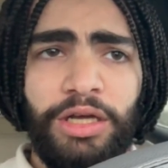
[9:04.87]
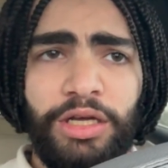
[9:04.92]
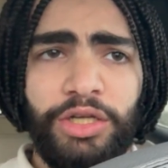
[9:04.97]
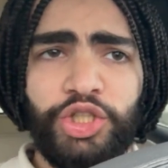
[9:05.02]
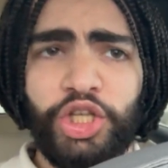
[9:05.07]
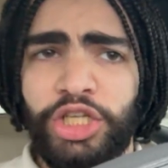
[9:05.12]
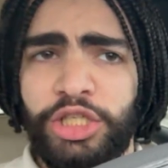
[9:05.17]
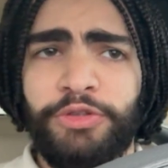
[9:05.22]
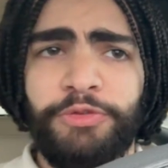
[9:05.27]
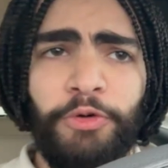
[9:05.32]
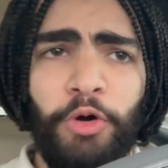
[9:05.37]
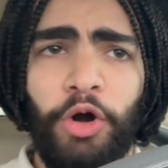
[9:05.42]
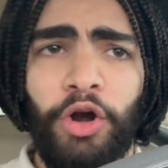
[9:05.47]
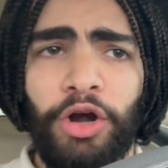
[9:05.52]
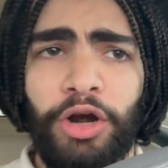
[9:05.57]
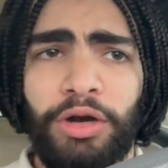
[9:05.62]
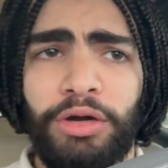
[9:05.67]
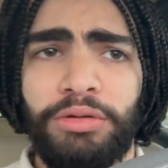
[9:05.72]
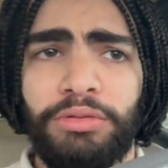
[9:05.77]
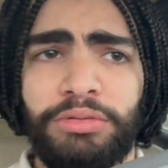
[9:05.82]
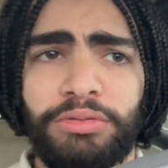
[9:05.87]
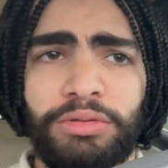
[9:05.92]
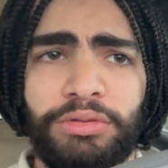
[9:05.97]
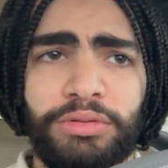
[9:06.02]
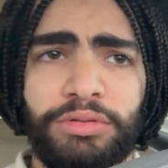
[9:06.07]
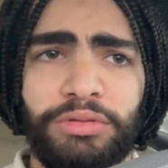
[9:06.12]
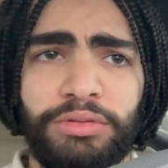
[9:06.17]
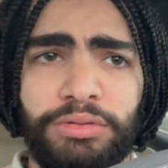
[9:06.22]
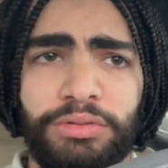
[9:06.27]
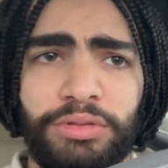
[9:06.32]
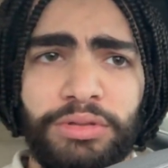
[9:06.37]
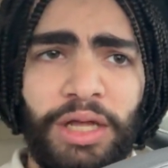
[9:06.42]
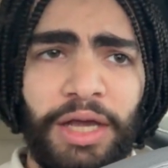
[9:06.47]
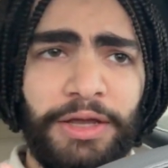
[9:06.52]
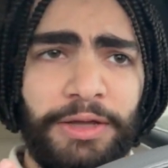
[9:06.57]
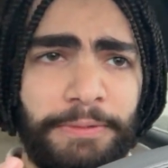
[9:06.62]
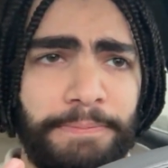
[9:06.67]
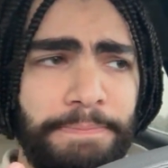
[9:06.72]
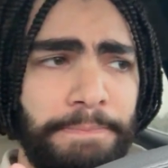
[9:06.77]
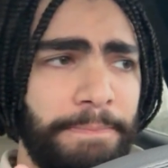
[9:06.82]
Just for like,
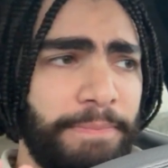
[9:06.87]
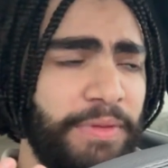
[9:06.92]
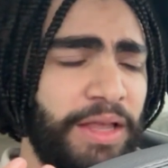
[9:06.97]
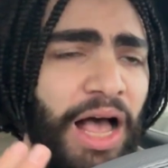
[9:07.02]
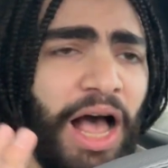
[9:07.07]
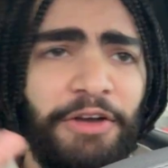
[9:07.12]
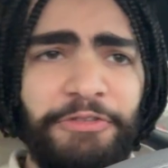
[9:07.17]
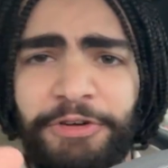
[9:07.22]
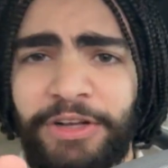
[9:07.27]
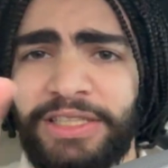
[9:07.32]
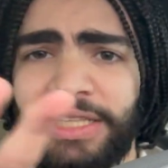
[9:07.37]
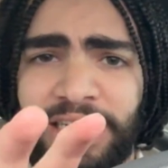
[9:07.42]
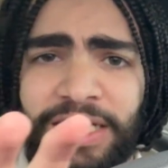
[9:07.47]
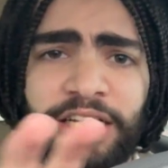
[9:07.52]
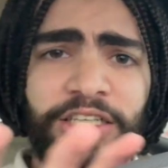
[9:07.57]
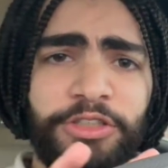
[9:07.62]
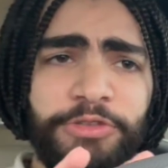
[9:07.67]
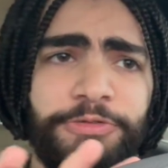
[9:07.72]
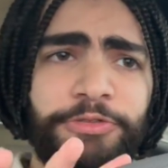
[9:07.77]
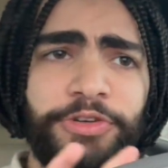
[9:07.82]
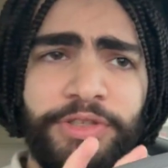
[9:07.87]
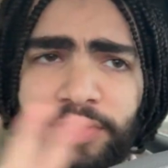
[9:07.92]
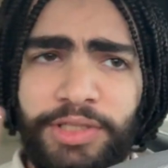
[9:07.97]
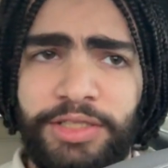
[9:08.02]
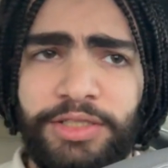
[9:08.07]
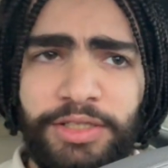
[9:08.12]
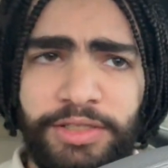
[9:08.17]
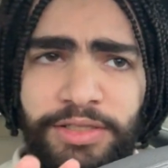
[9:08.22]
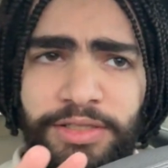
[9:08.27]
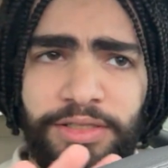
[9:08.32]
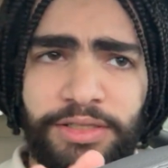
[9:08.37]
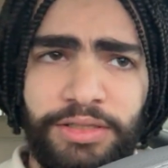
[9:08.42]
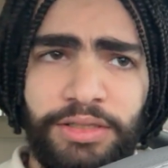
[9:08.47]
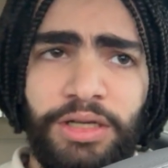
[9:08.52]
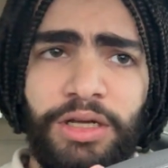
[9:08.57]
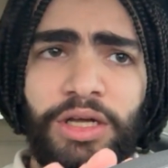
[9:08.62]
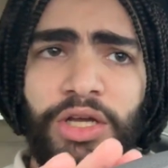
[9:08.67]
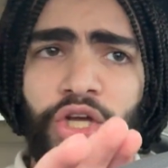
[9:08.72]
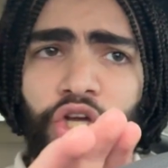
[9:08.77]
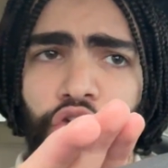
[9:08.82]
I felt a lot of resistance
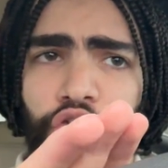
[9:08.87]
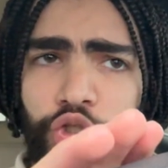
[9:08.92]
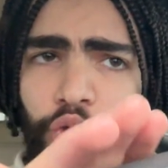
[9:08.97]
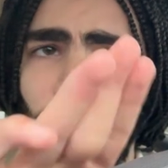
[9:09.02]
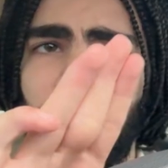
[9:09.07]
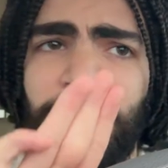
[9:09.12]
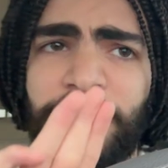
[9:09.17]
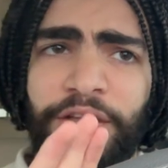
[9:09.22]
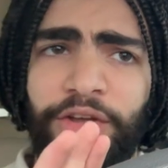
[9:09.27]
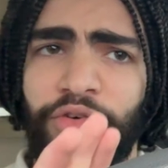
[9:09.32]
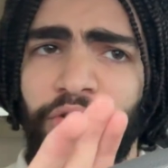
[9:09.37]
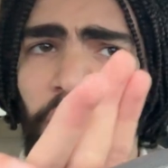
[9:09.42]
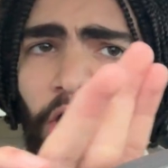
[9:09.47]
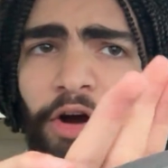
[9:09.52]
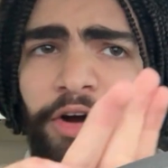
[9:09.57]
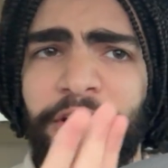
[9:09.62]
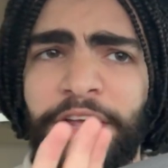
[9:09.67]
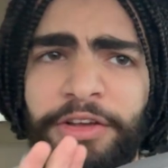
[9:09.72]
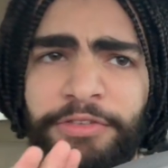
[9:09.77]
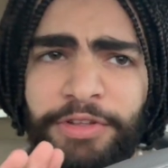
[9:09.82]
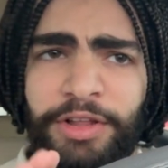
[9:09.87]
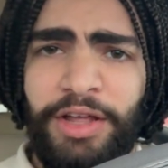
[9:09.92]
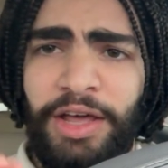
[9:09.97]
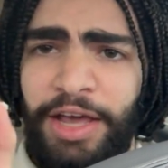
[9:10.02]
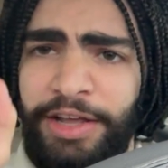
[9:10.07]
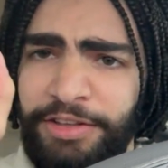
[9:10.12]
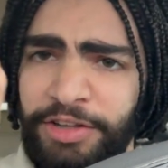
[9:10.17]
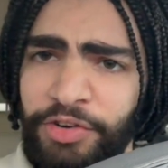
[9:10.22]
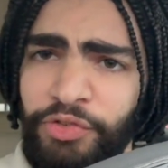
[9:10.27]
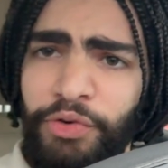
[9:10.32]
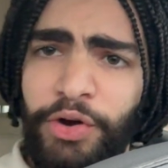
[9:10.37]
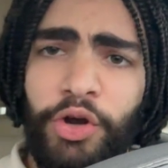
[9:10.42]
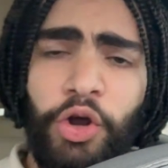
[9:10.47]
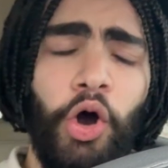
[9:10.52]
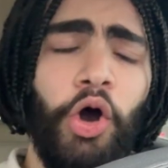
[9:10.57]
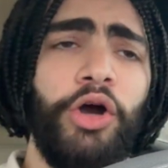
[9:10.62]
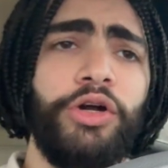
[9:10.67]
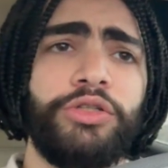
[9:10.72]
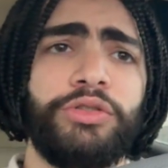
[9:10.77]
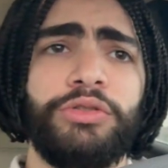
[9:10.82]
hitting
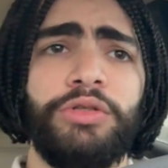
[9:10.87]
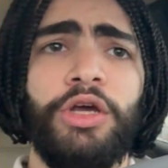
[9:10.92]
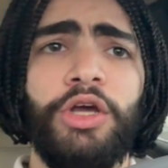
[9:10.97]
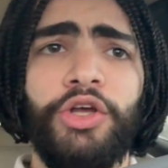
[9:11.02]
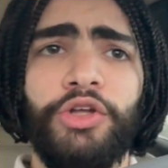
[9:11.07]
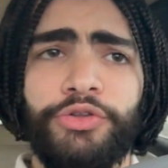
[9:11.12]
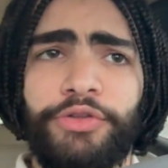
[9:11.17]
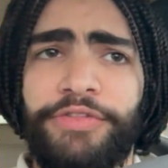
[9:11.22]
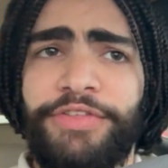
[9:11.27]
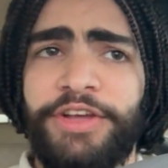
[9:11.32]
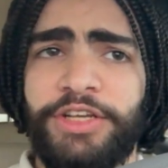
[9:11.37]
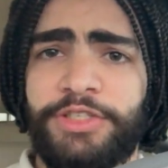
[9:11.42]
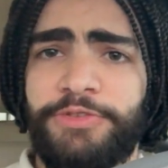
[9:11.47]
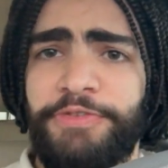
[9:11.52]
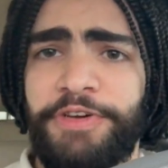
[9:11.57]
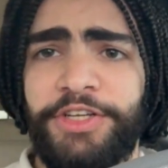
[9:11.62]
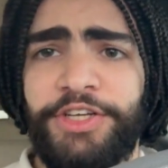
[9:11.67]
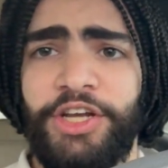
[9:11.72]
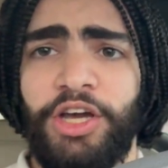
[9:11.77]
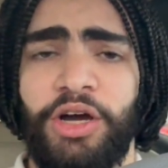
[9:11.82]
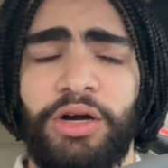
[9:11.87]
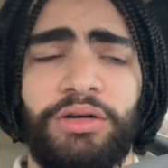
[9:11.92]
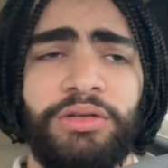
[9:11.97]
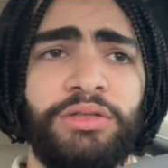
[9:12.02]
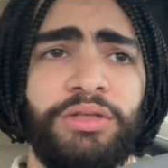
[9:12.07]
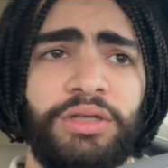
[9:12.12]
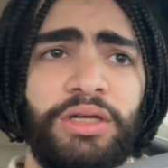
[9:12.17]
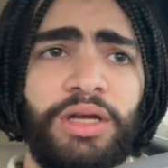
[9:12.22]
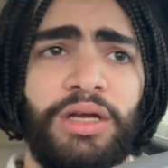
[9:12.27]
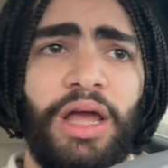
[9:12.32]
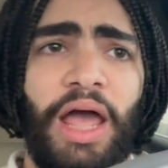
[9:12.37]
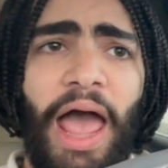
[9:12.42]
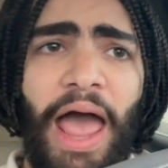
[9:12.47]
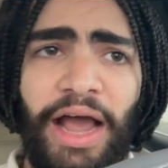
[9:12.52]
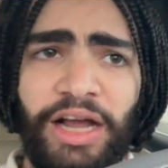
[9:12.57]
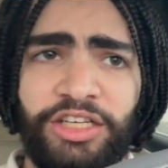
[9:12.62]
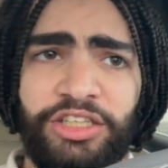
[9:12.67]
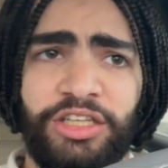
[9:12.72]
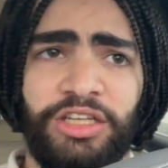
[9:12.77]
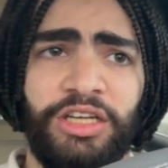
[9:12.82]
record to this video,
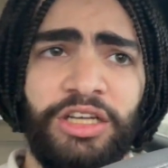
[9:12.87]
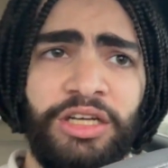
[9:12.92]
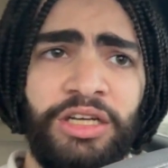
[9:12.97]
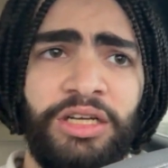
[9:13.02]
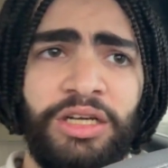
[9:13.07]
actually.